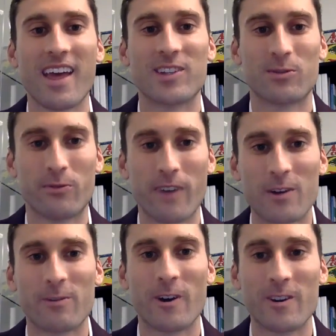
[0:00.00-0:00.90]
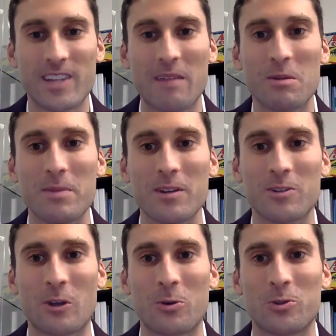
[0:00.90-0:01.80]
it's fair for his name to be
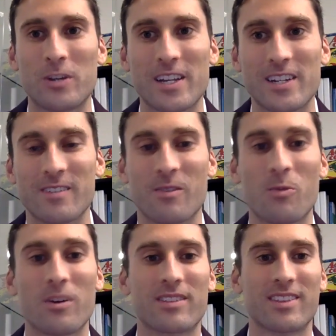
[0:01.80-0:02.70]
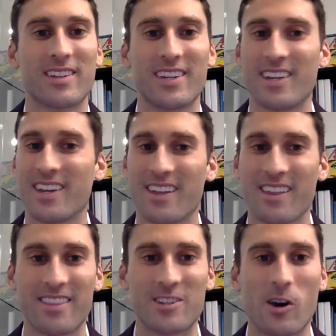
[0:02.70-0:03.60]
associated with
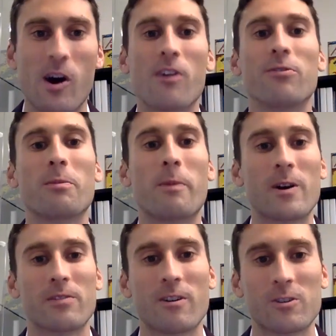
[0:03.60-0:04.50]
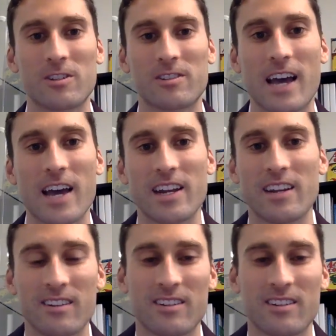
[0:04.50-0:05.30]
this awful part of our society?